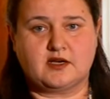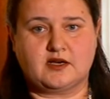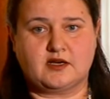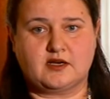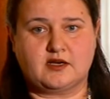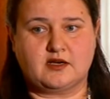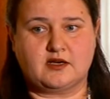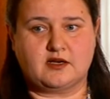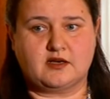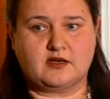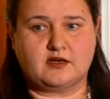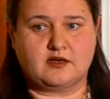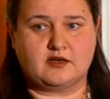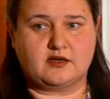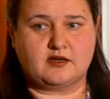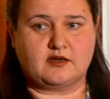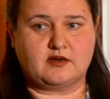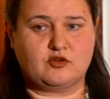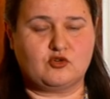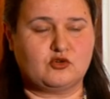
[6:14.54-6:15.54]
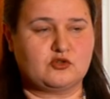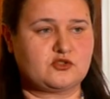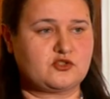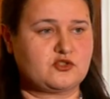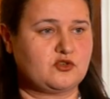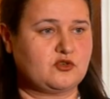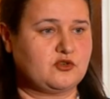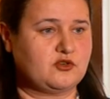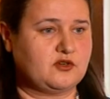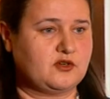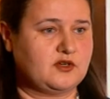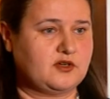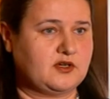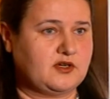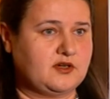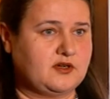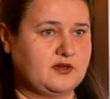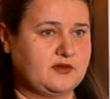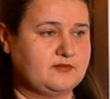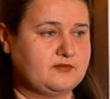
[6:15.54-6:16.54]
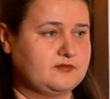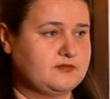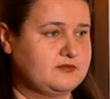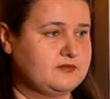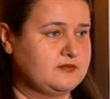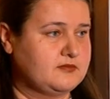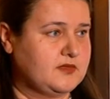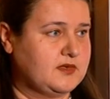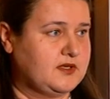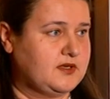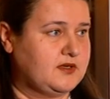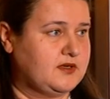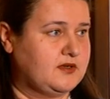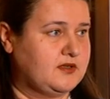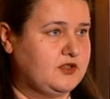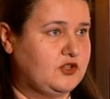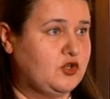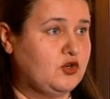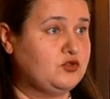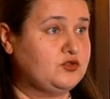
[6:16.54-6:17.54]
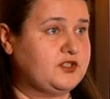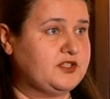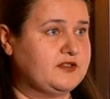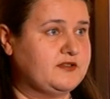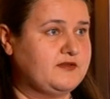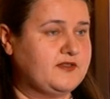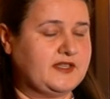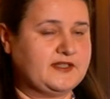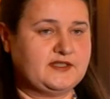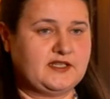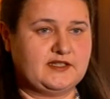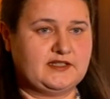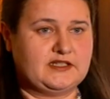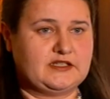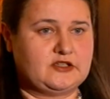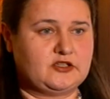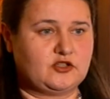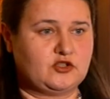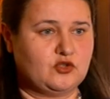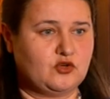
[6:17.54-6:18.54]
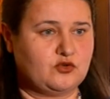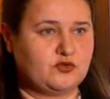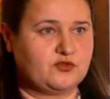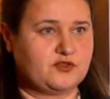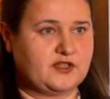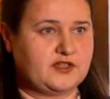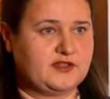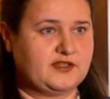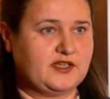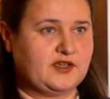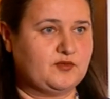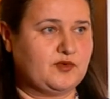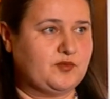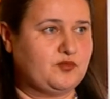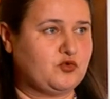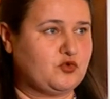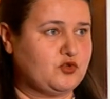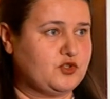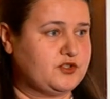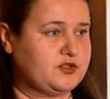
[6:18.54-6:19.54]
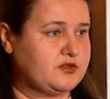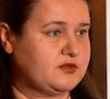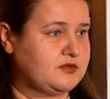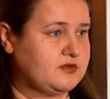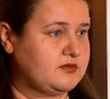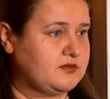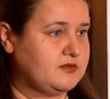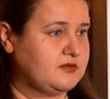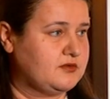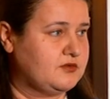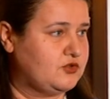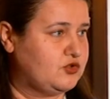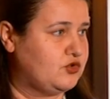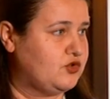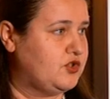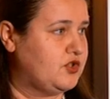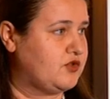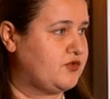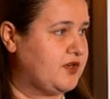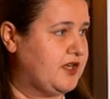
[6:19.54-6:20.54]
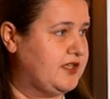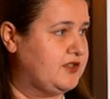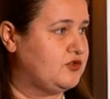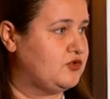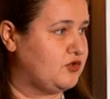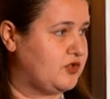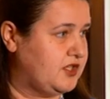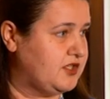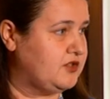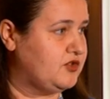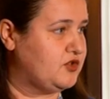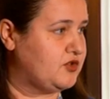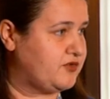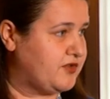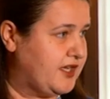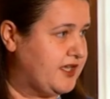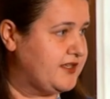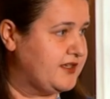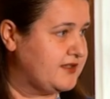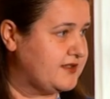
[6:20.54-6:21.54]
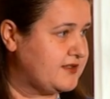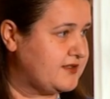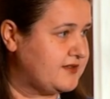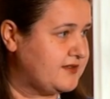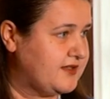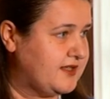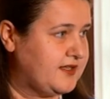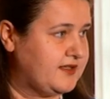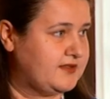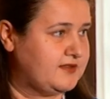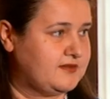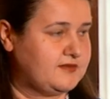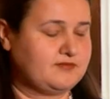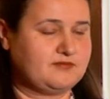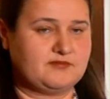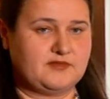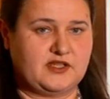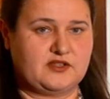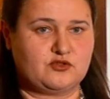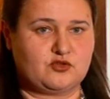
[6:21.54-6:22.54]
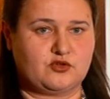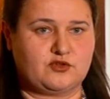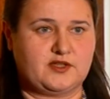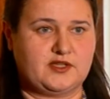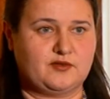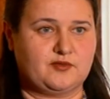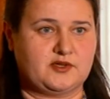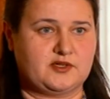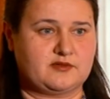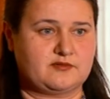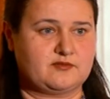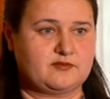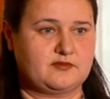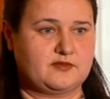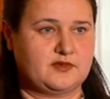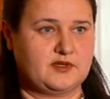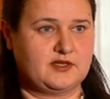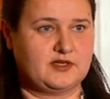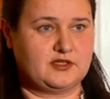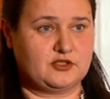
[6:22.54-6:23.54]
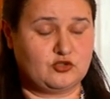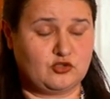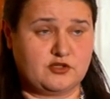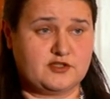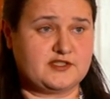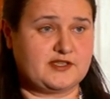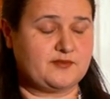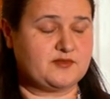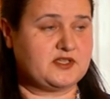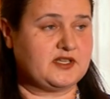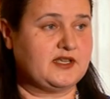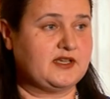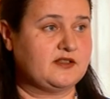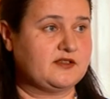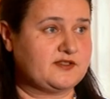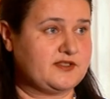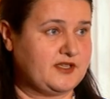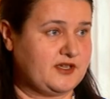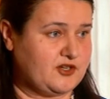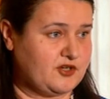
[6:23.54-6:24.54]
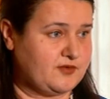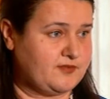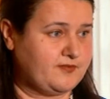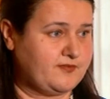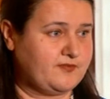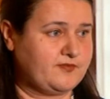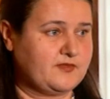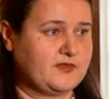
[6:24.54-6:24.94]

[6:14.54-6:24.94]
Uh, uh, also, uh, noting that they didn't know that they were brought to Ukraine to kill Ukrainians, that they thought they were doing something else there.